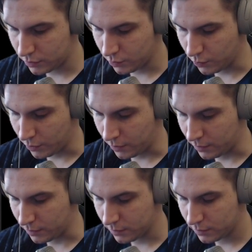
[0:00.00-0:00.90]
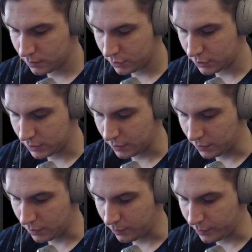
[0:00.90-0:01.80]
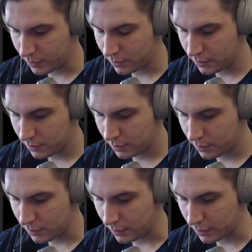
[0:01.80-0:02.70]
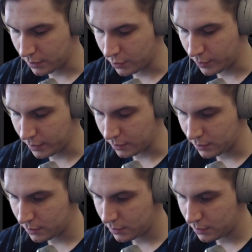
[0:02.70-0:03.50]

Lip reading: wrong, just a little bit, like a cricket.